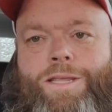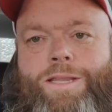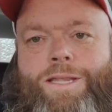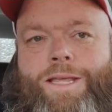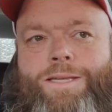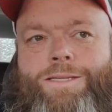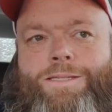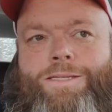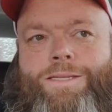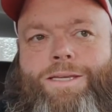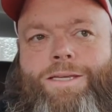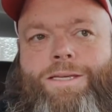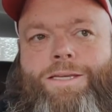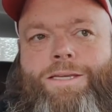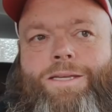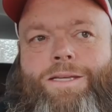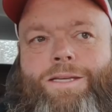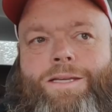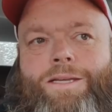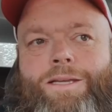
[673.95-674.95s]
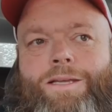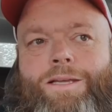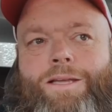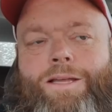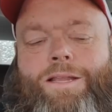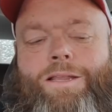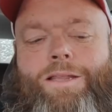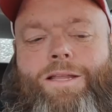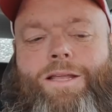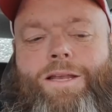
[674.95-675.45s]
and they see,
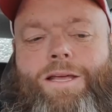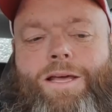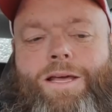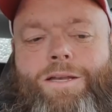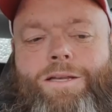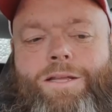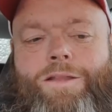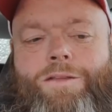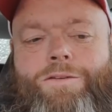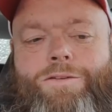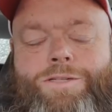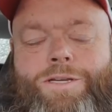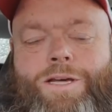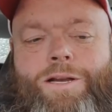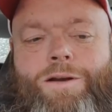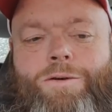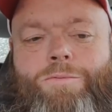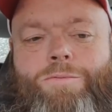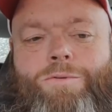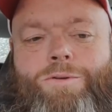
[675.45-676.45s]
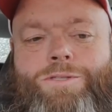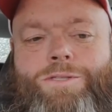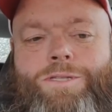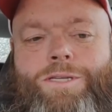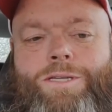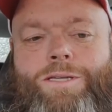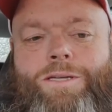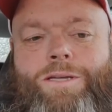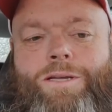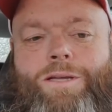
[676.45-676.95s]
then another seller will
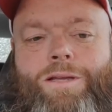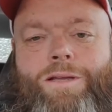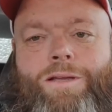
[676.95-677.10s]
see,